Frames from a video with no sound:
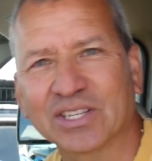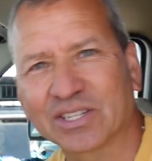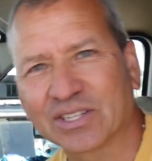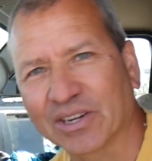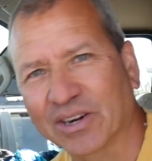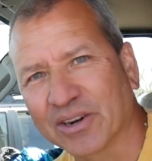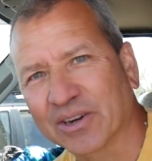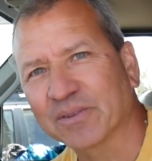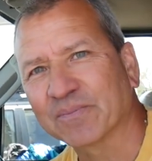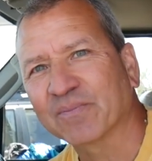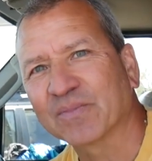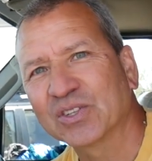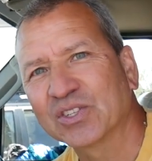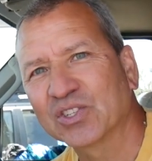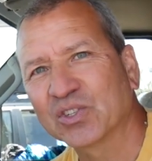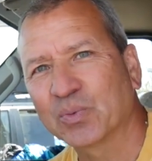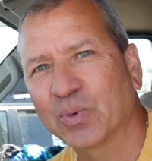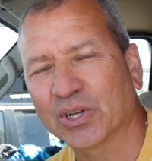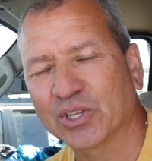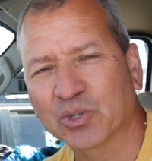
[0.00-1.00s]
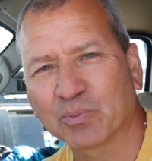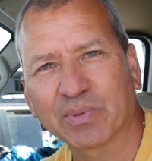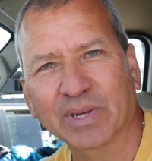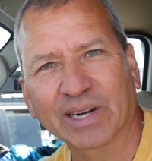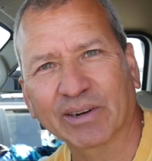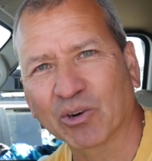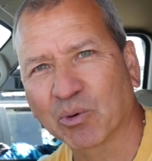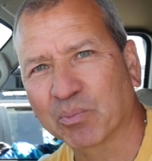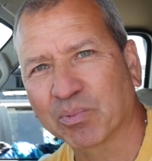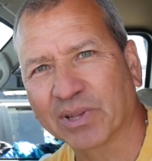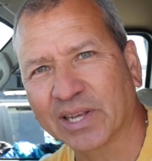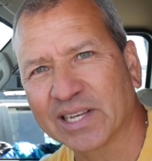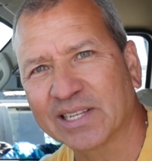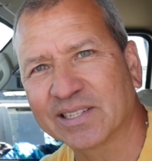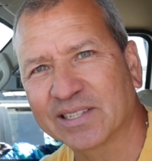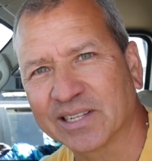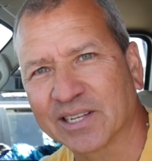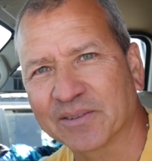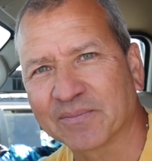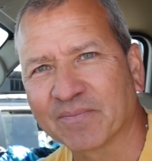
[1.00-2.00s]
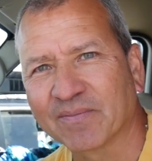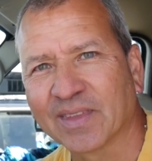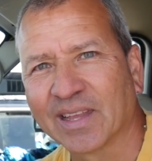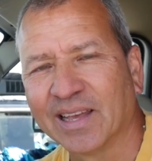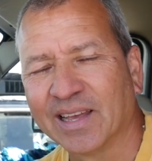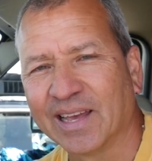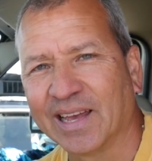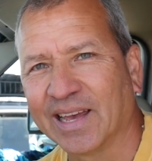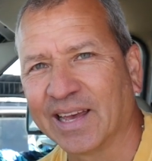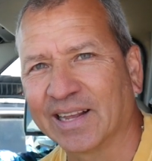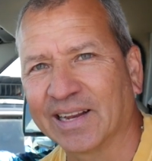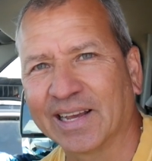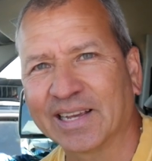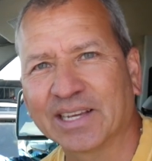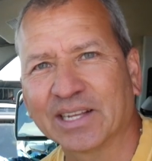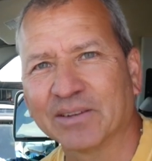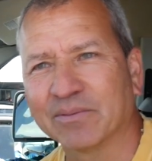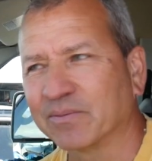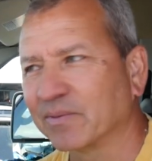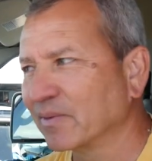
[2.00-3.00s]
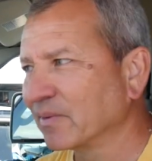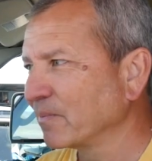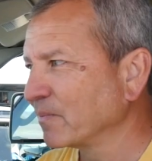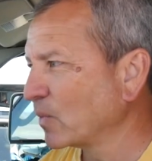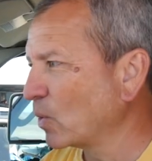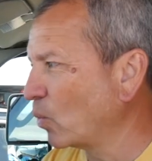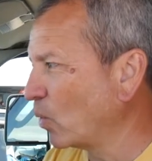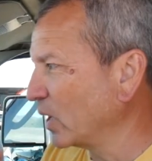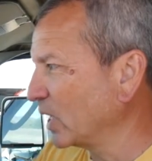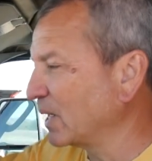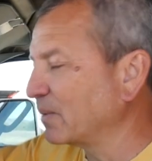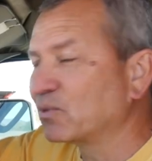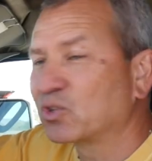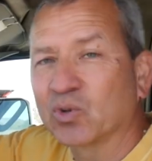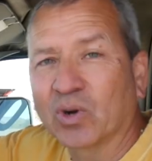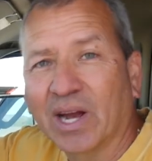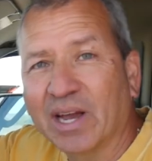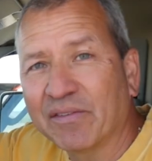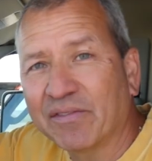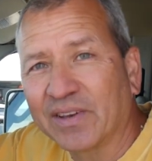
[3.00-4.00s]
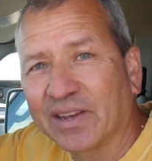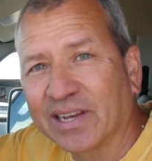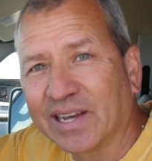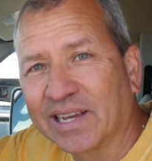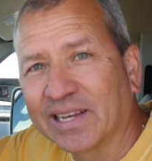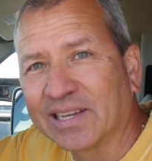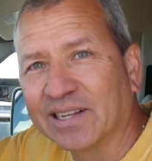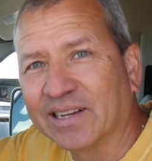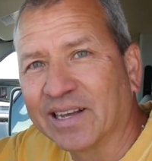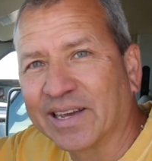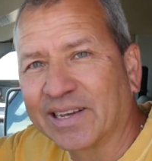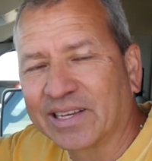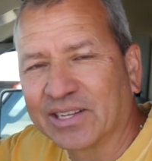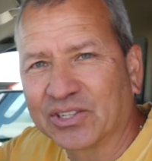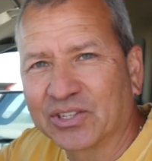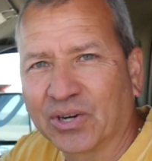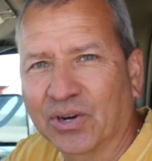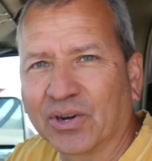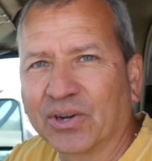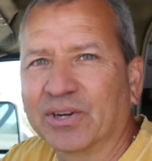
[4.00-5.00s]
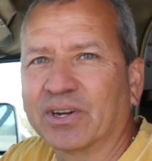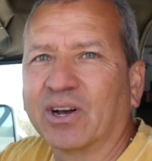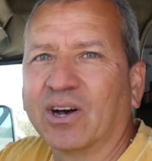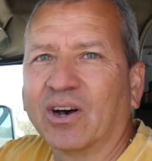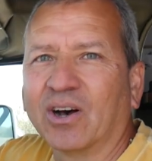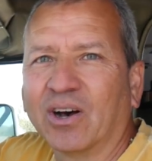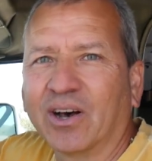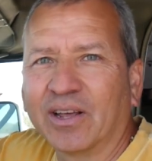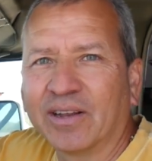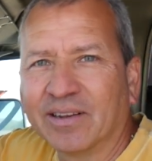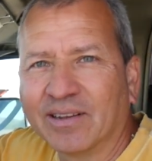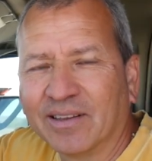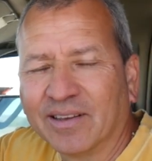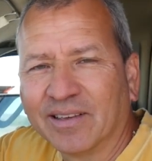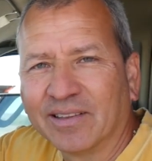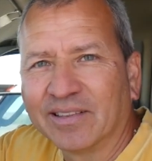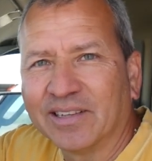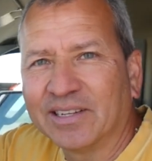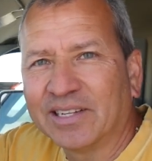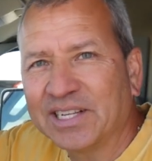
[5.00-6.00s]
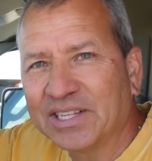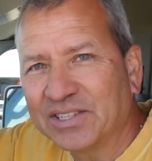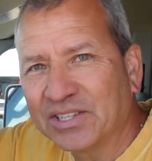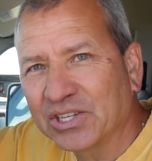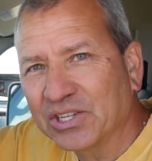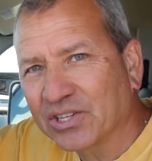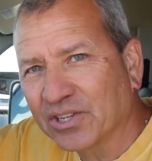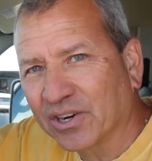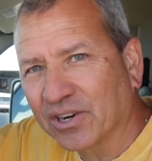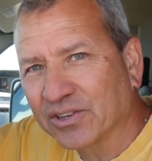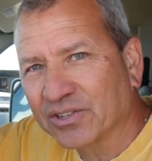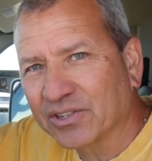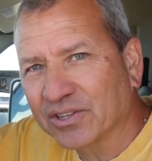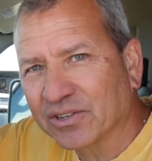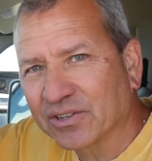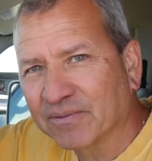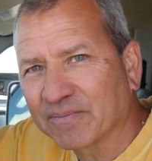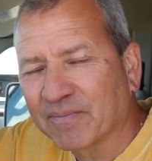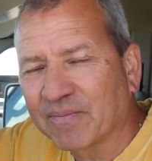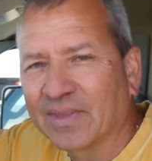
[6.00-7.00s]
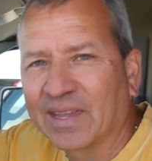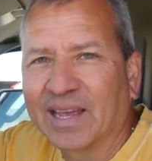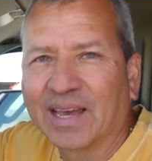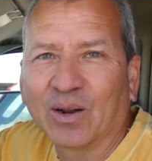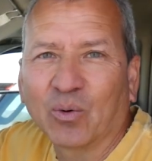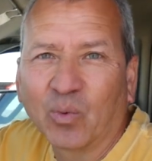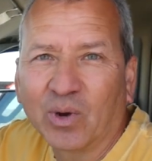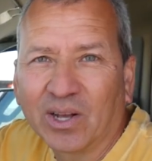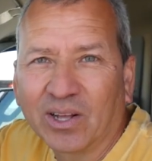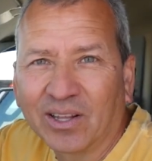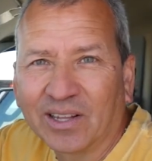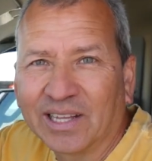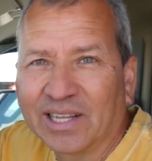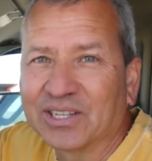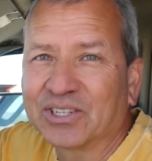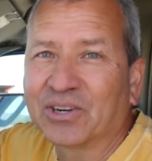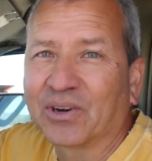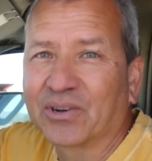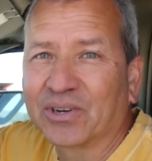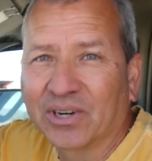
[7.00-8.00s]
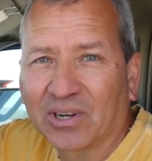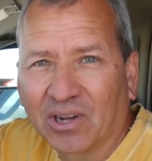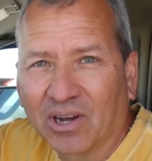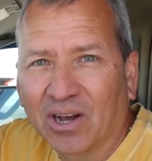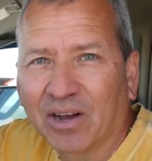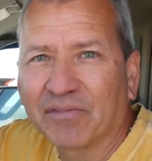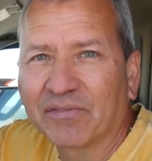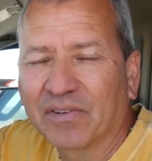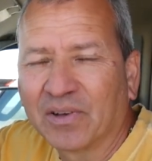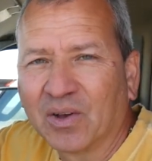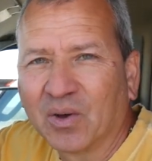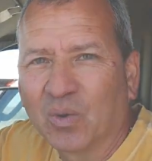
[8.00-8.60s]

start switch, but I replaced it. And I can, while I'm driving, I can turn on the DC charger at will and turn it off